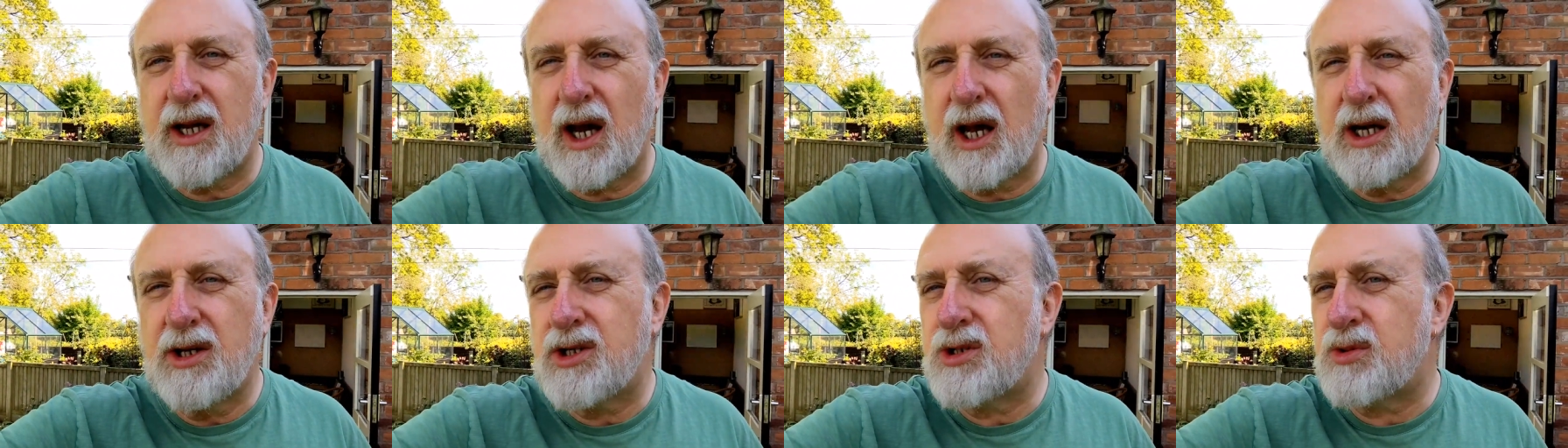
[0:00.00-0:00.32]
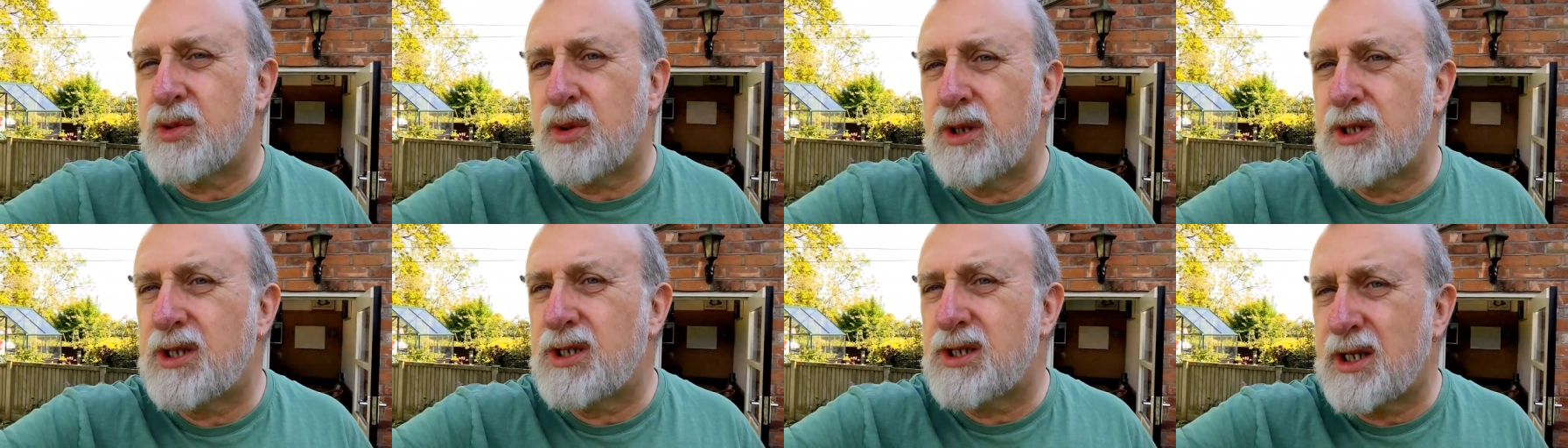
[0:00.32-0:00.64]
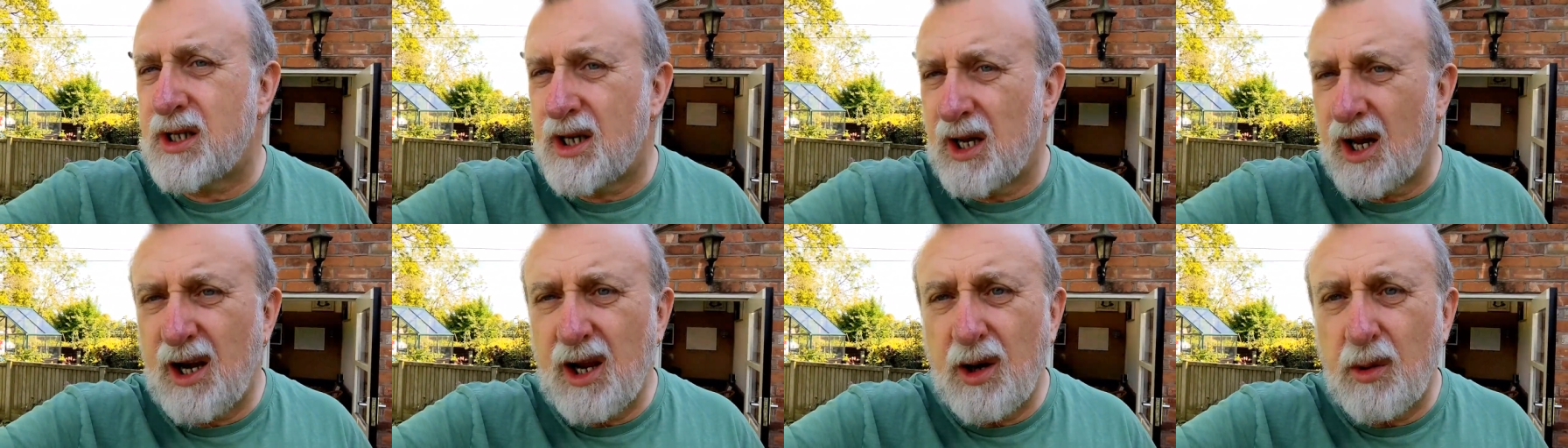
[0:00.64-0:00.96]
I just wanted to
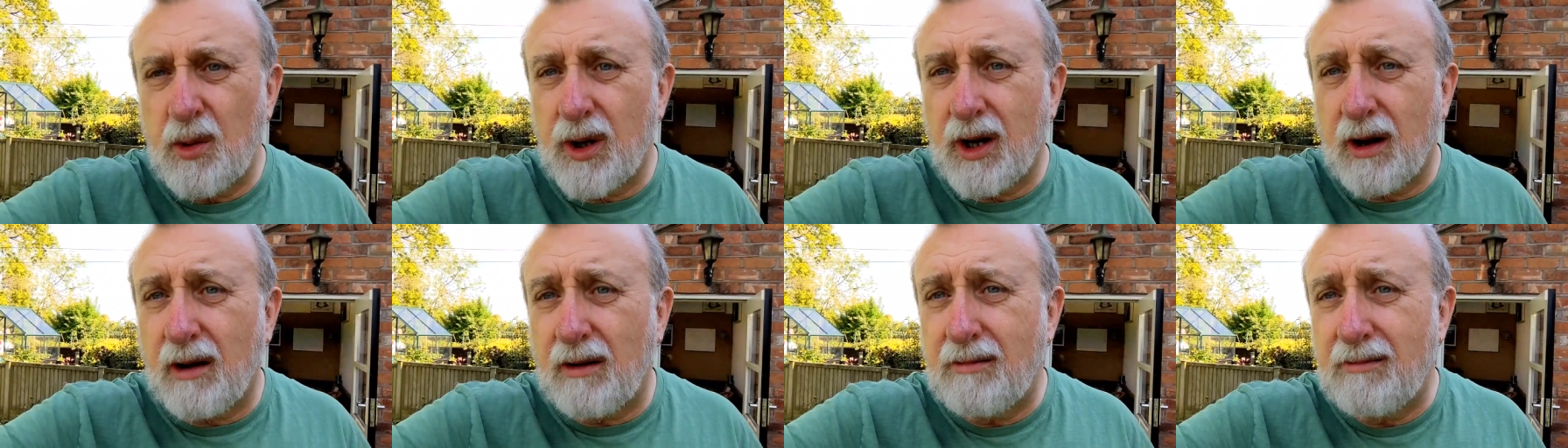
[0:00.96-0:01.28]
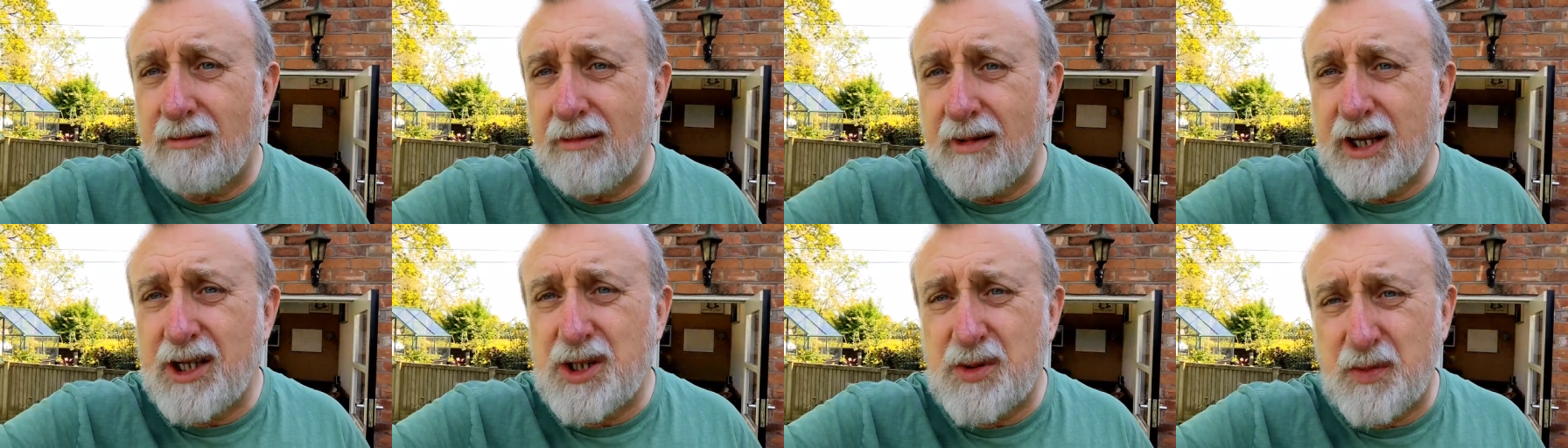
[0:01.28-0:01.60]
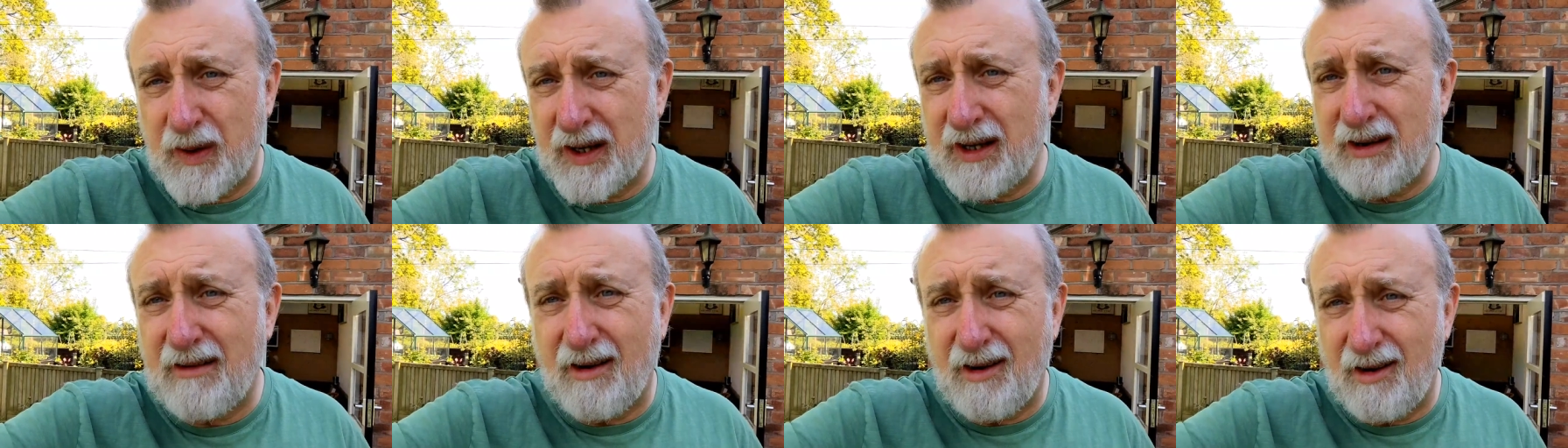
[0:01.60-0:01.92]
say hello again. It's
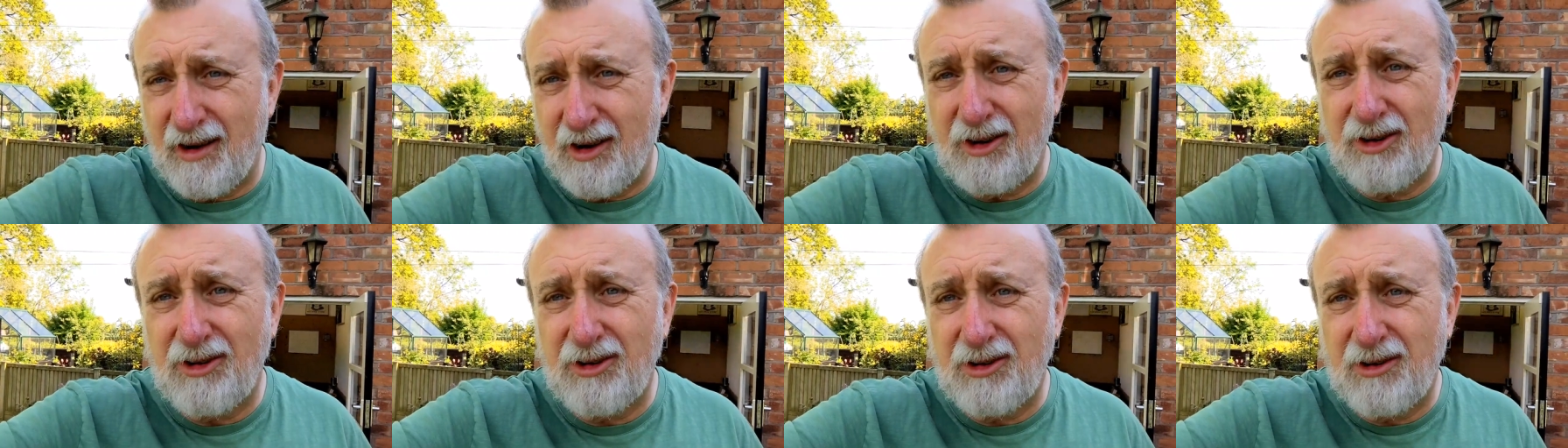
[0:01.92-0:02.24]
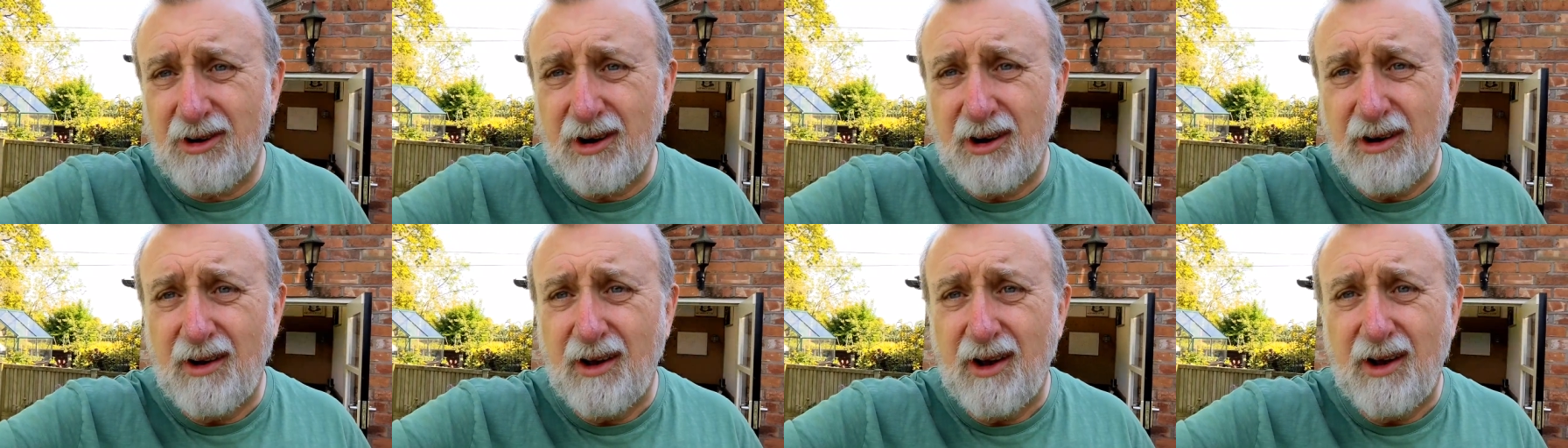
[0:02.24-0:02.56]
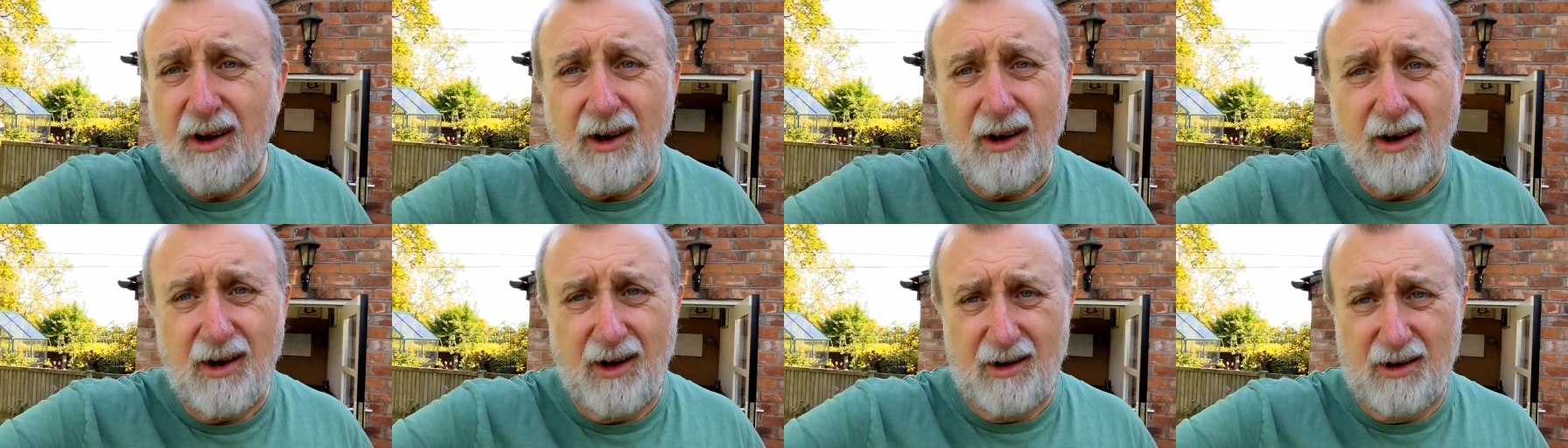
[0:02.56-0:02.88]
been a long,
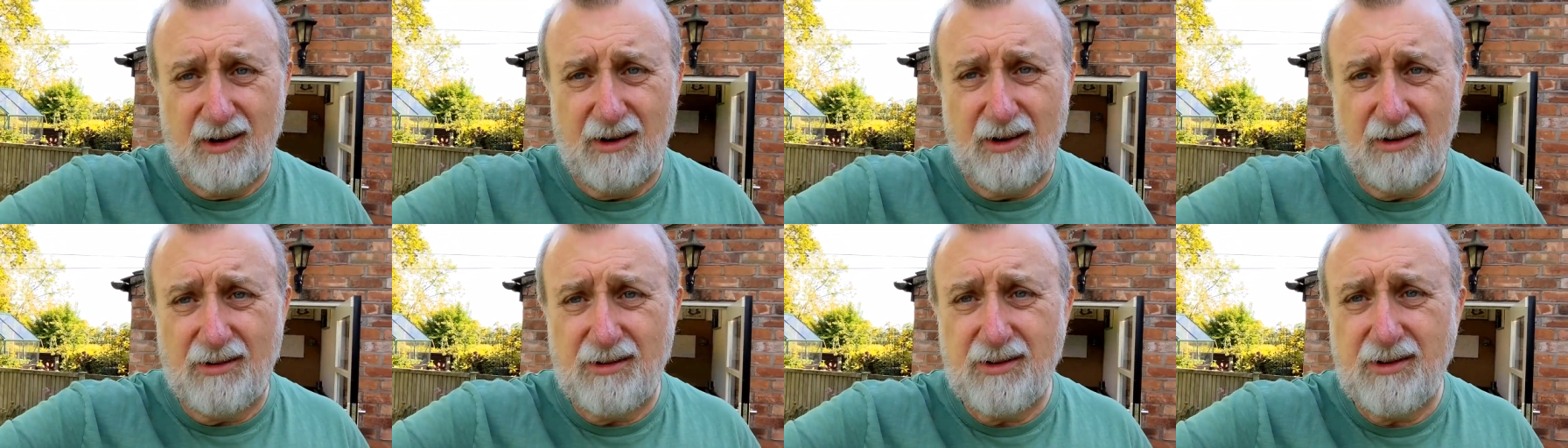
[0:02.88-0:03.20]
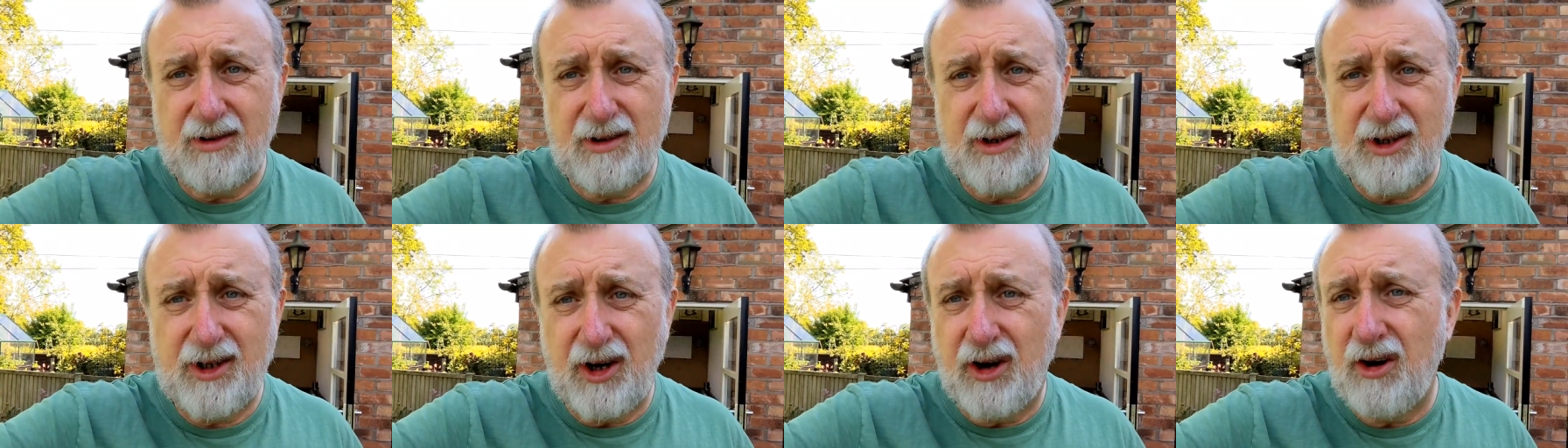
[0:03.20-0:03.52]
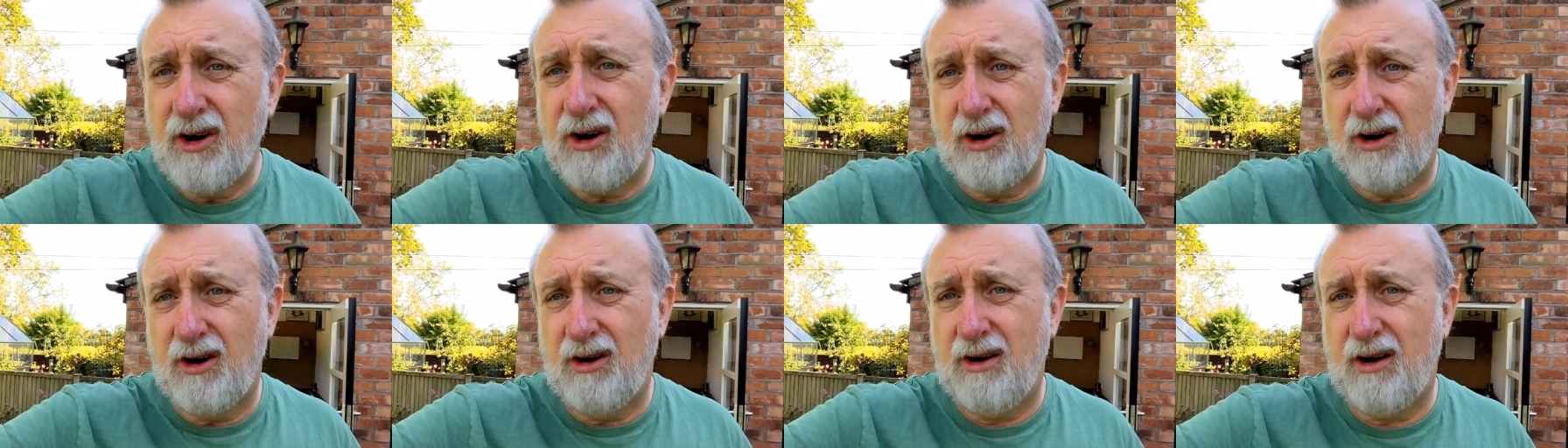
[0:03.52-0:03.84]
long
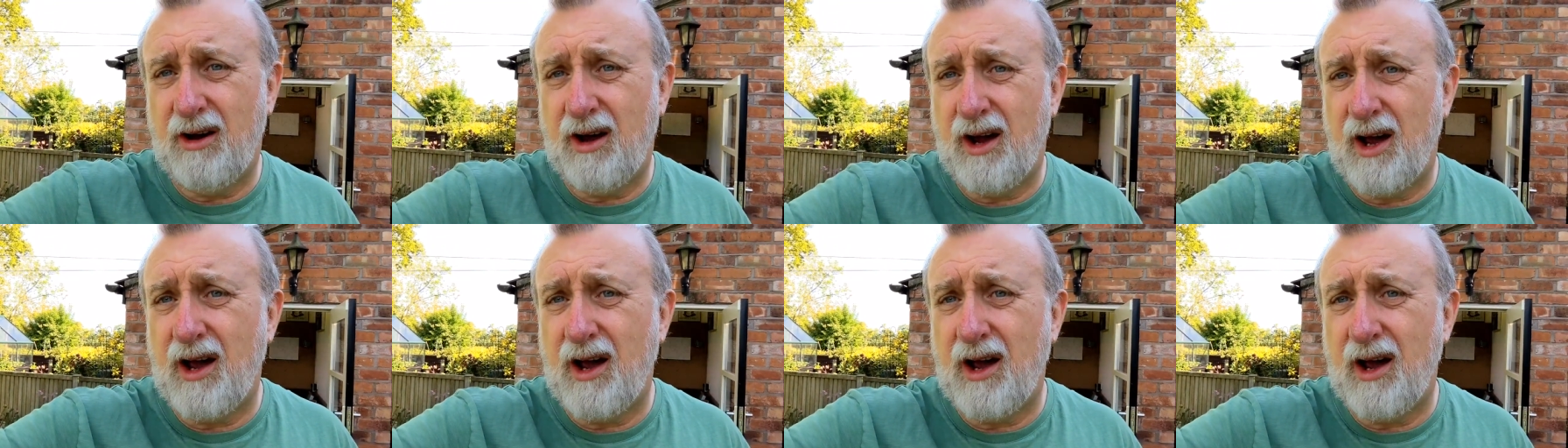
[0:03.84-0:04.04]
year,